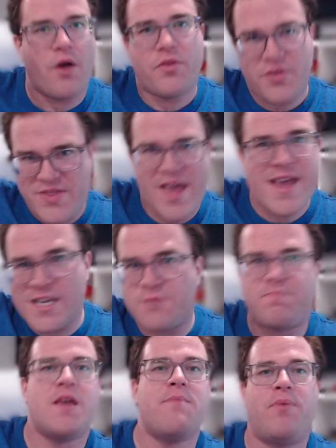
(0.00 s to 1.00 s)
These
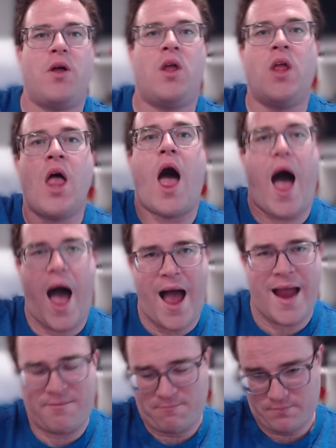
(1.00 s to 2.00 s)
people,
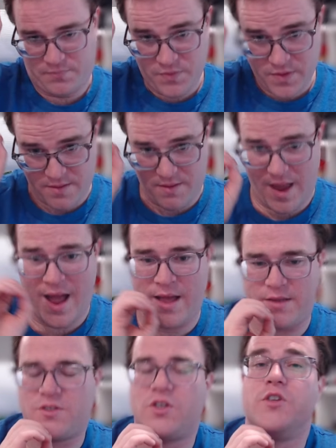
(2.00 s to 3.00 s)
I
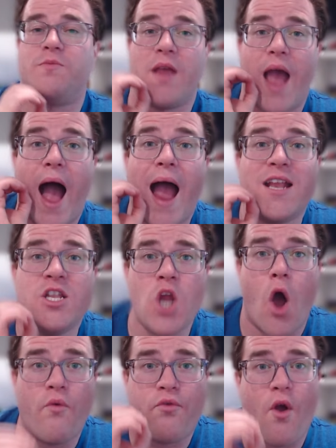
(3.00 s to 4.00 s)

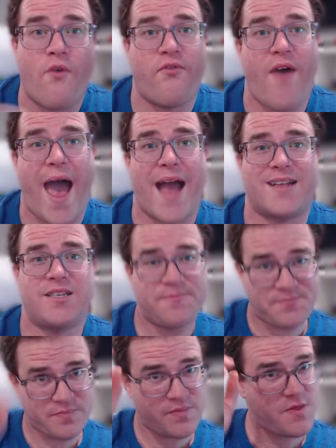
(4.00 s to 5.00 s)
know for a fact
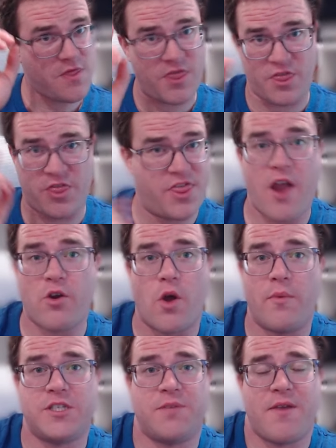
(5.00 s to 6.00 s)
they're
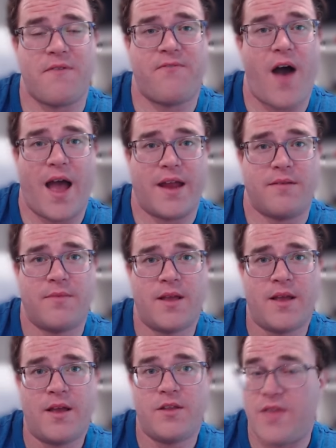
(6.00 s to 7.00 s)
going to be fine.
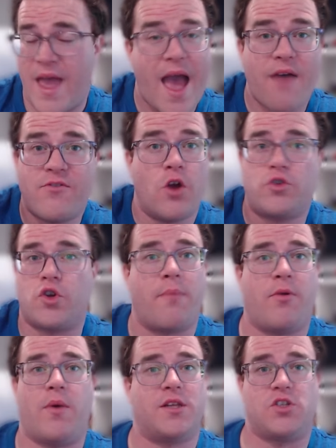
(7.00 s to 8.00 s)
They have no
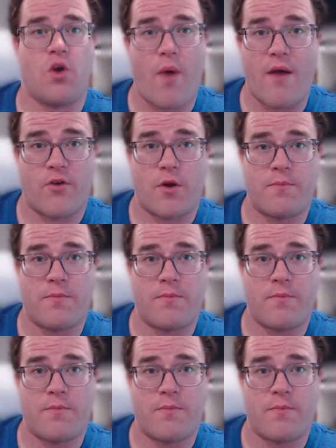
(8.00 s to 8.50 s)
trouble whatsoever.